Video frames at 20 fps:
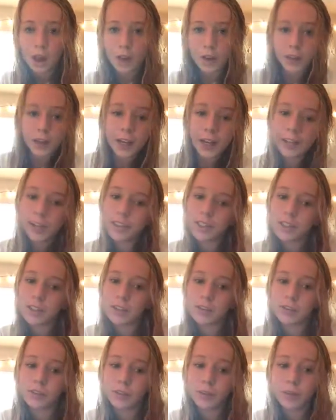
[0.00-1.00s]
Okay,
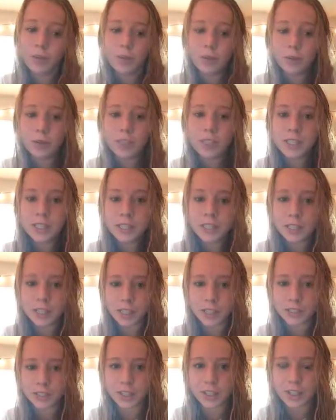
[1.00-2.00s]
so for week one
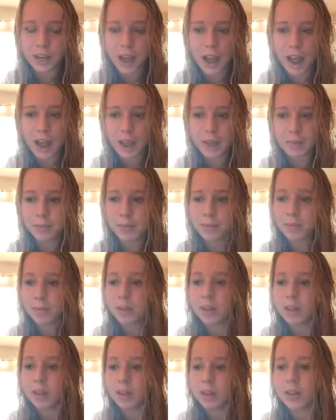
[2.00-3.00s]
discussion, I'm
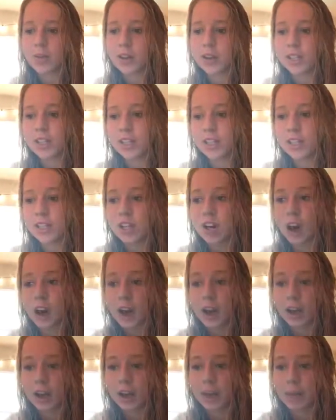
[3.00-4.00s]
going to
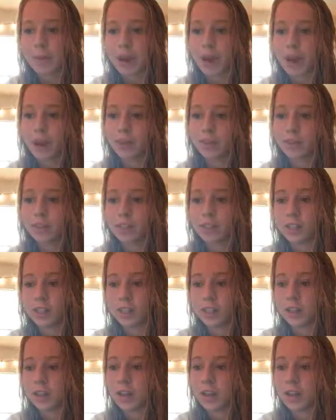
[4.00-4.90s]
talk about the